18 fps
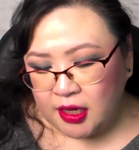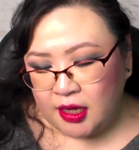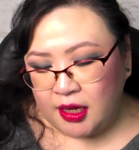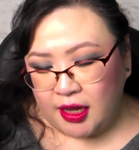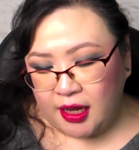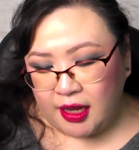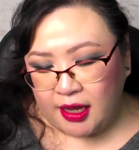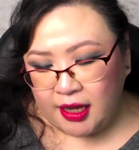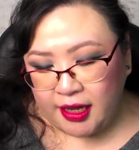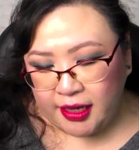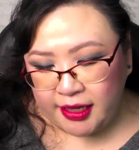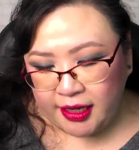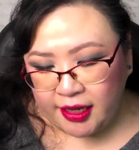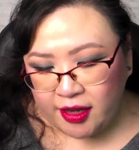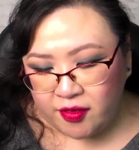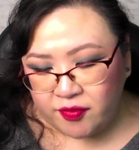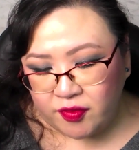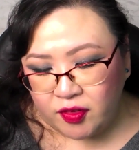I
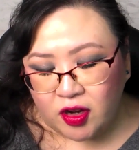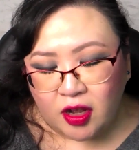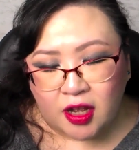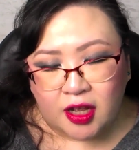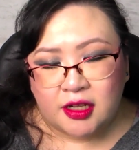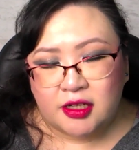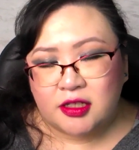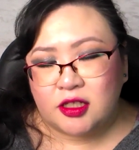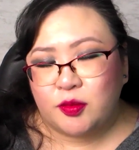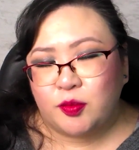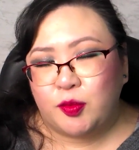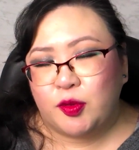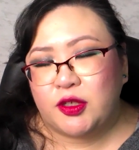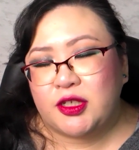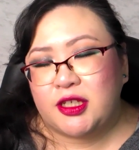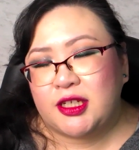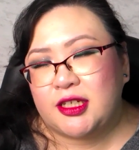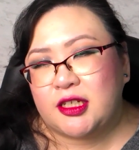have not put
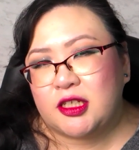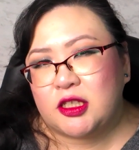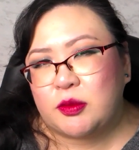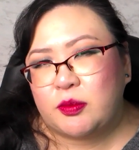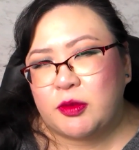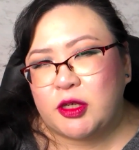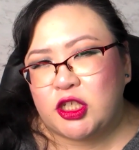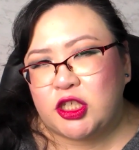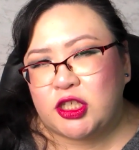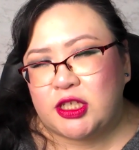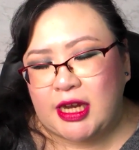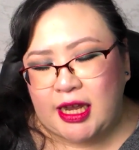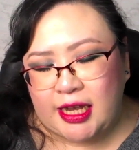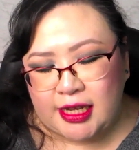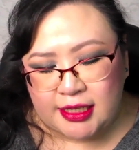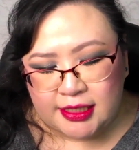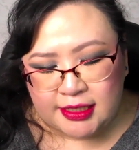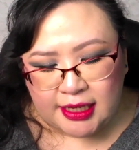in as much
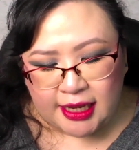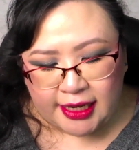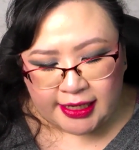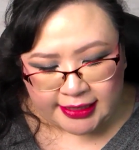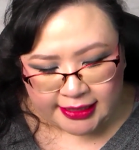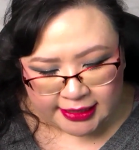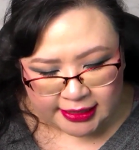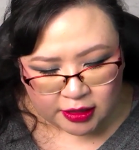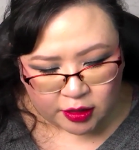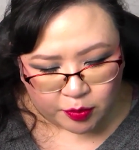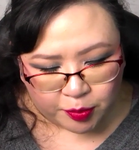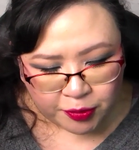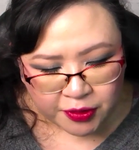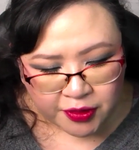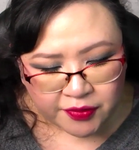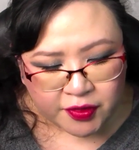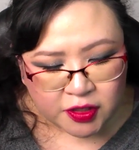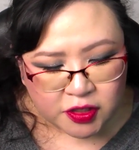as I did the
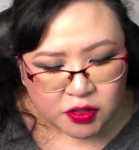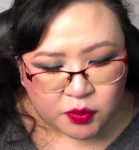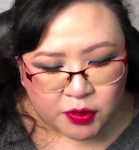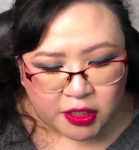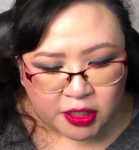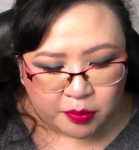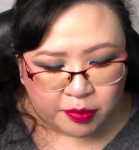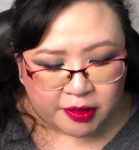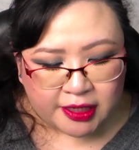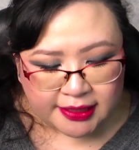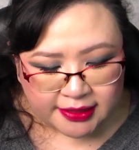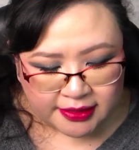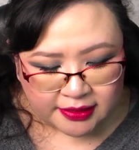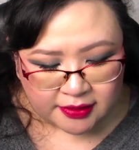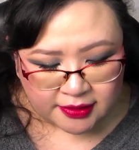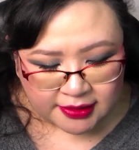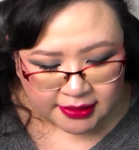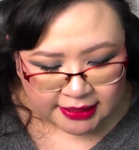previous week, but I
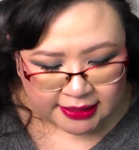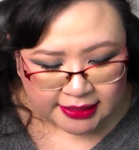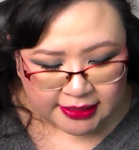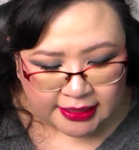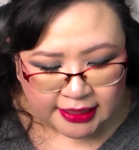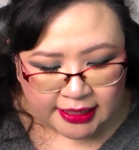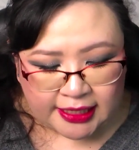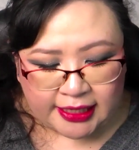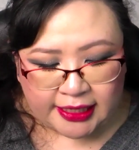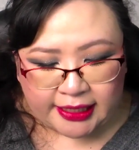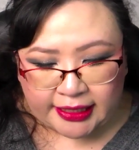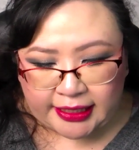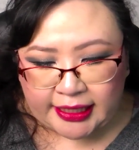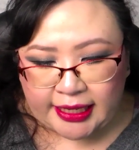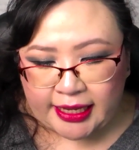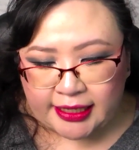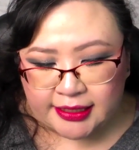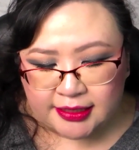still did
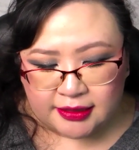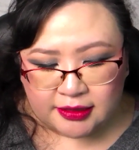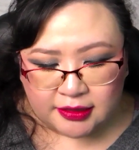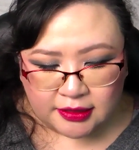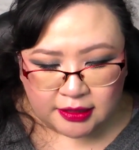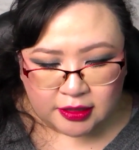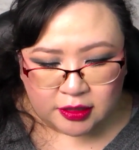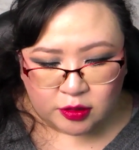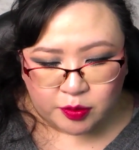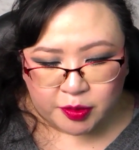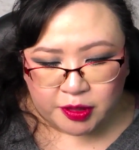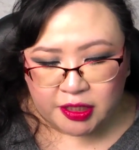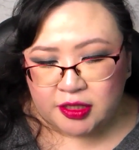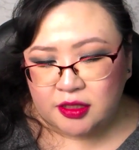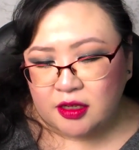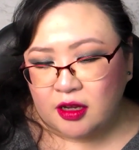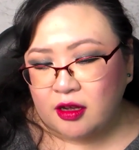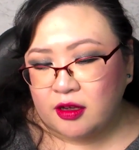get a little bit
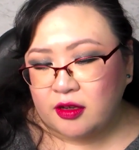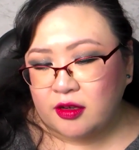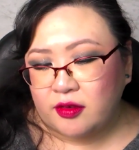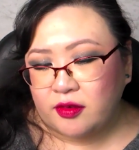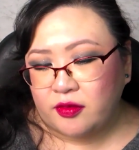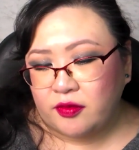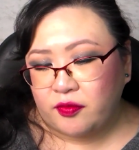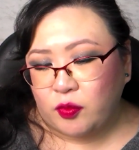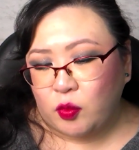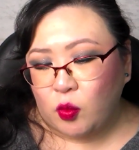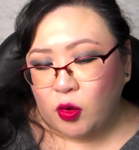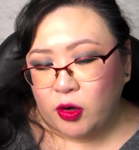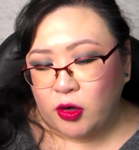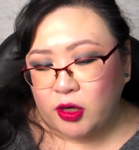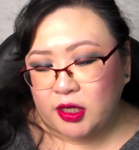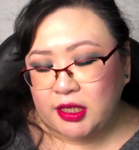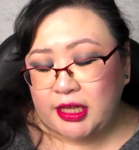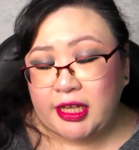of
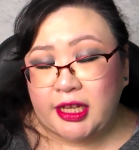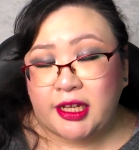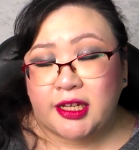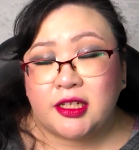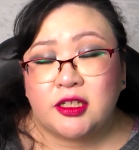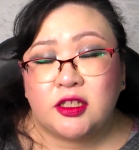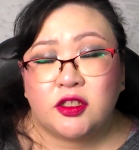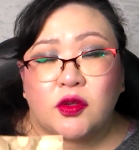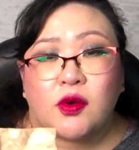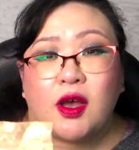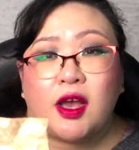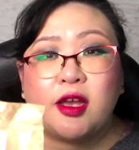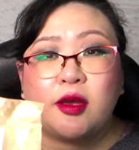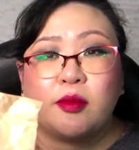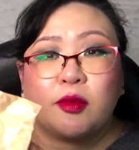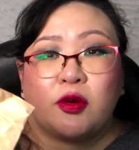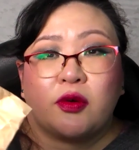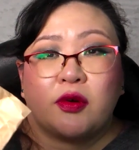work in. So I am
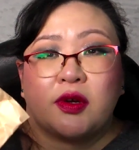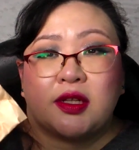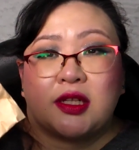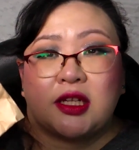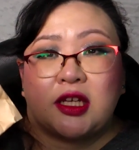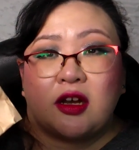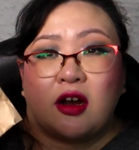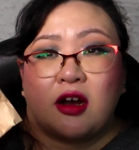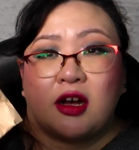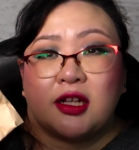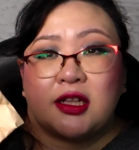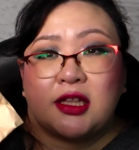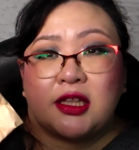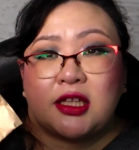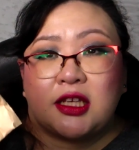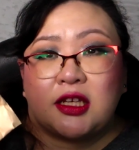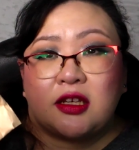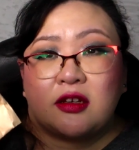currently on
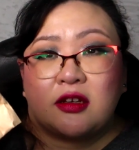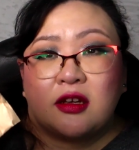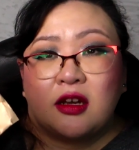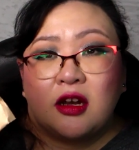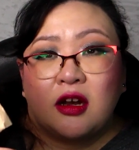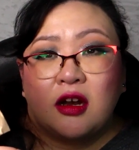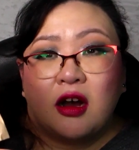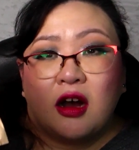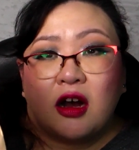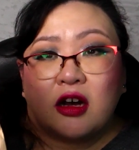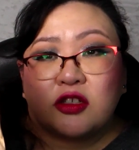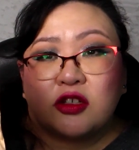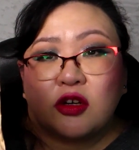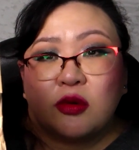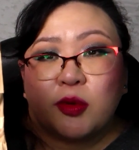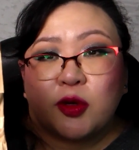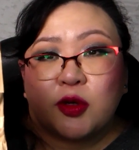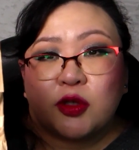the
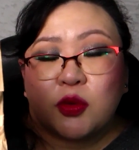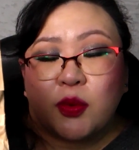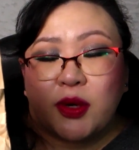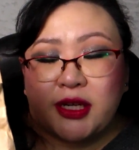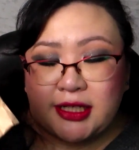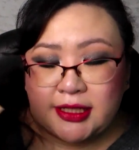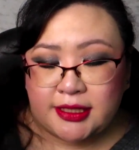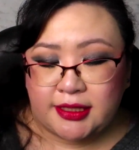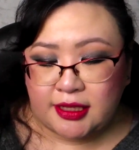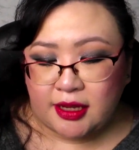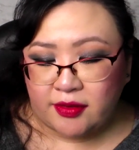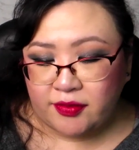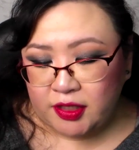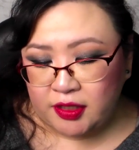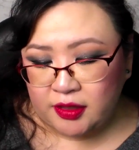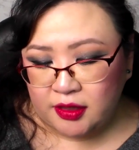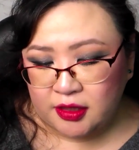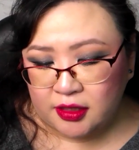October
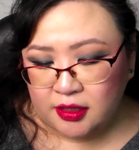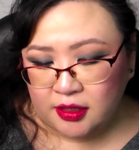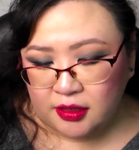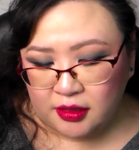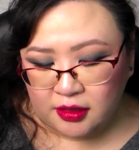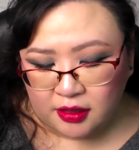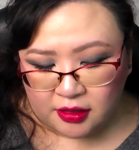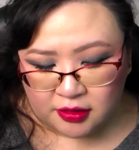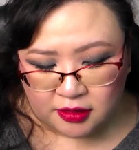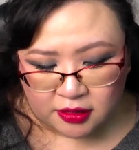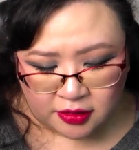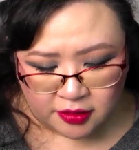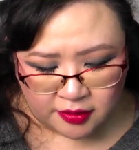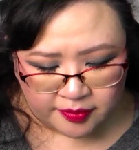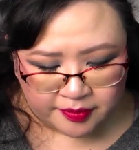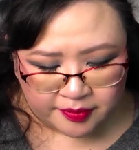27th color,